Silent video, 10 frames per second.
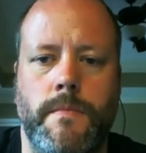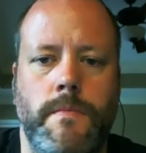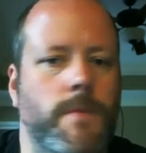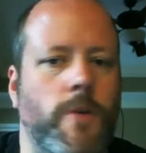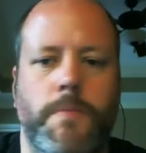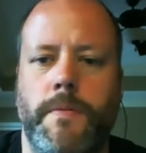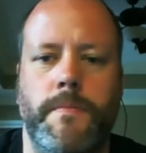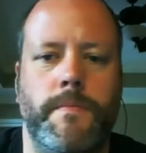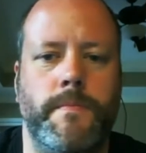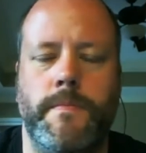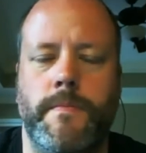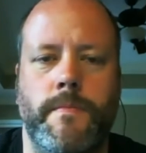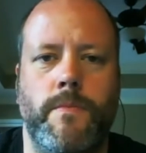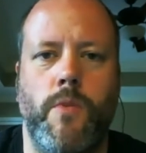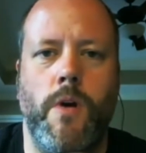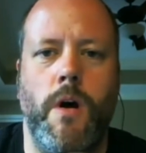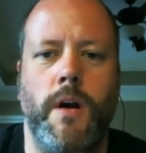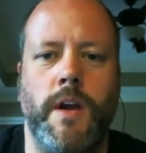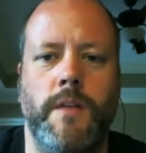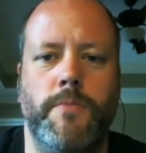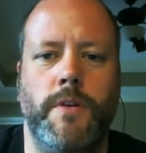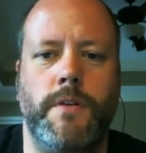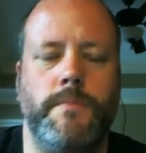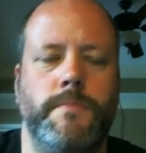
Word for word: Nope. Wrong oh. input.